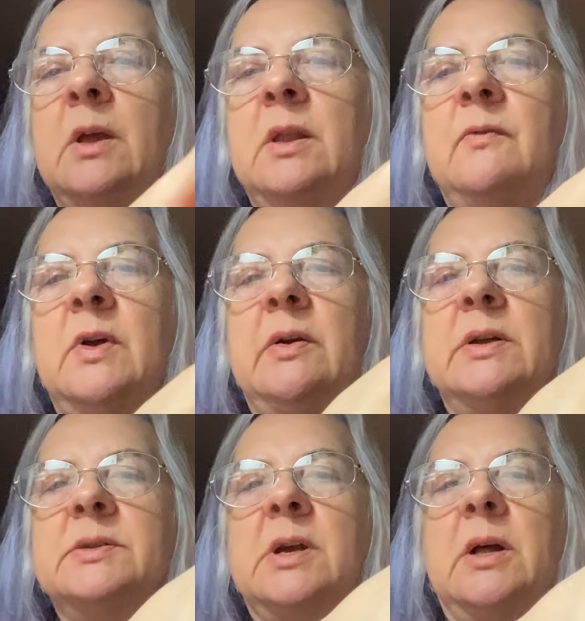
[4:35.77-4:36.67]
In
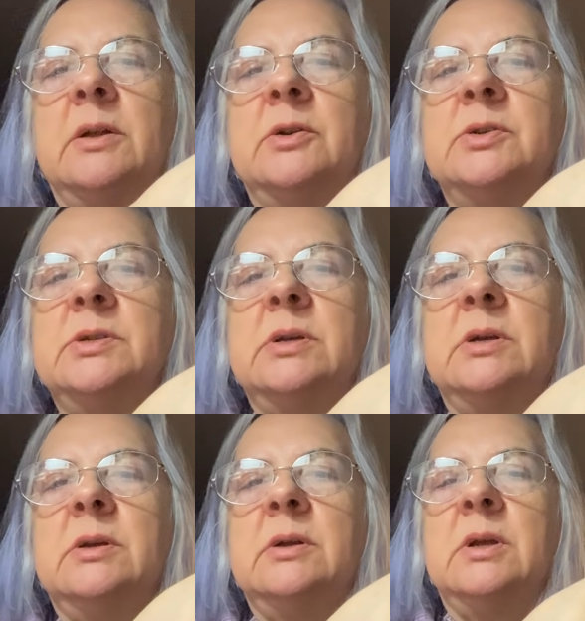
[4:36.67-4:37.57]
various colors.
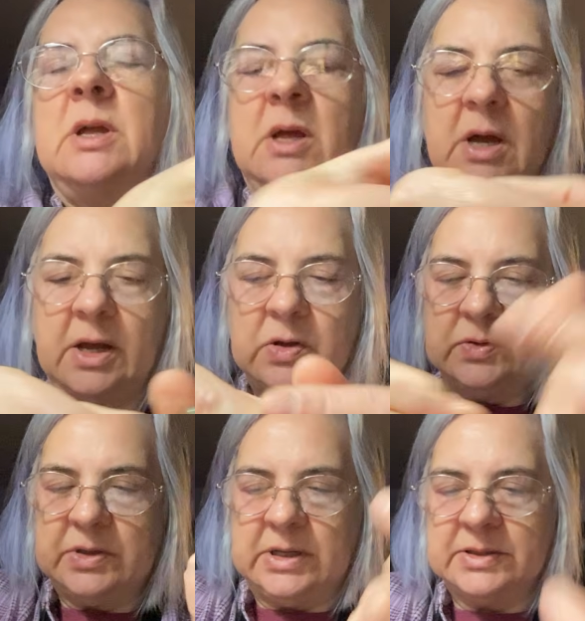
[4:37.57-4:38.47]
I use
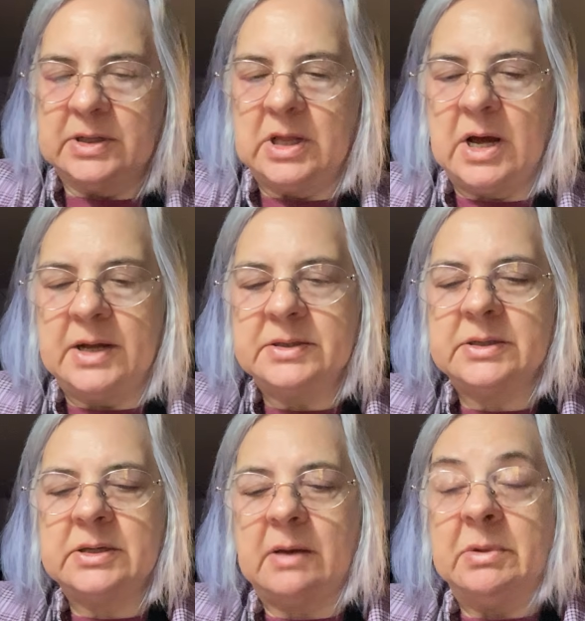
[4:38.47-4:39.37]
these a lot.
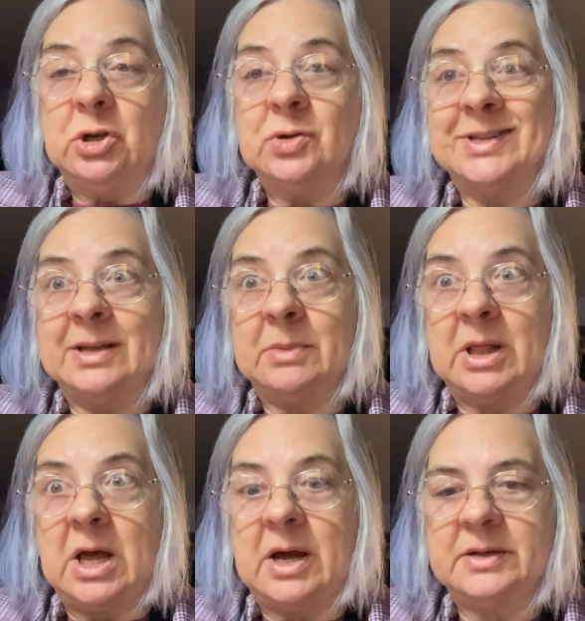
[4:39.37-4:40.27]
I've been using them a
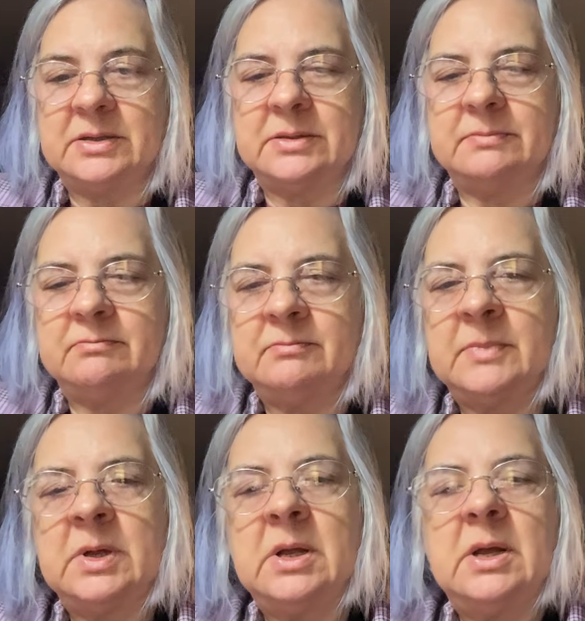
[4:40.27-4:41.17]
lot.
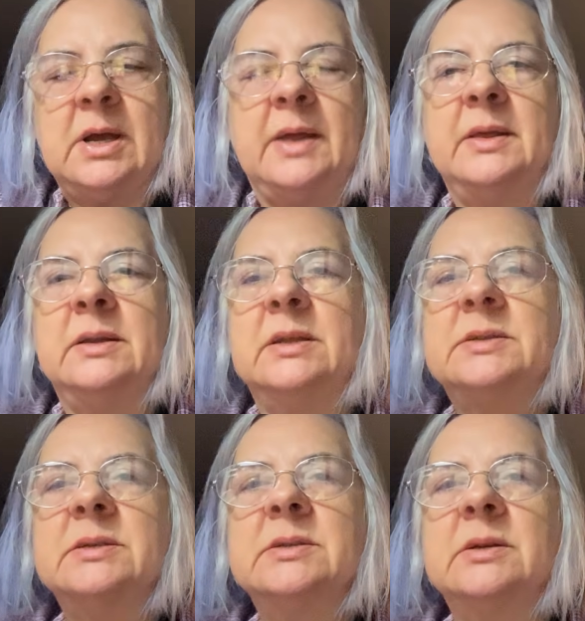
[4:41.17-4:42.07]
And then
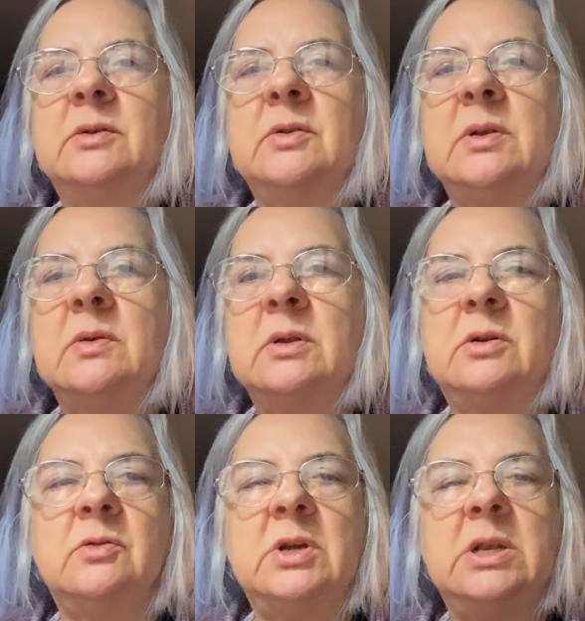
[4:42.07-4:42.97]
this is the
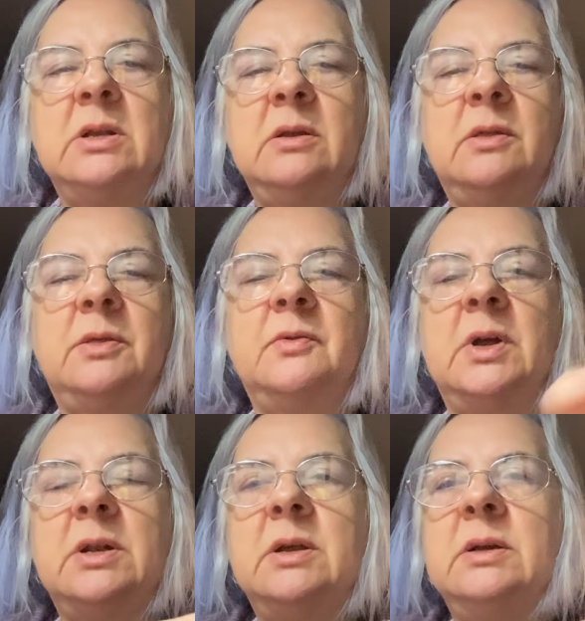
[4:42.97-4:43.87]
green
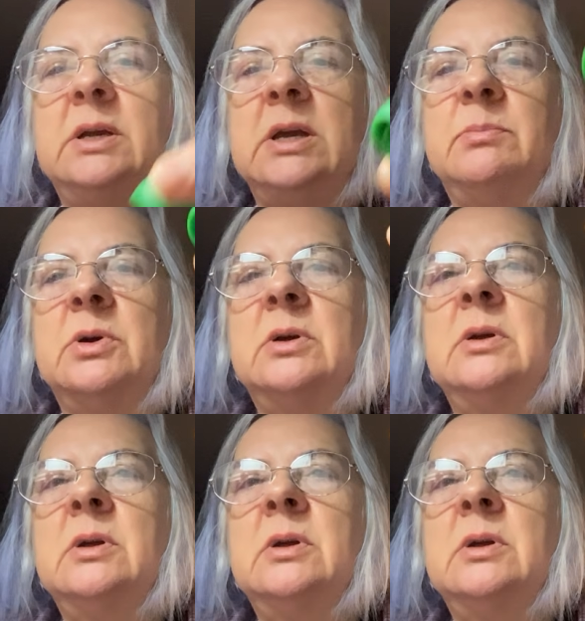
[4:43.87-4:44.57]
thread keeper.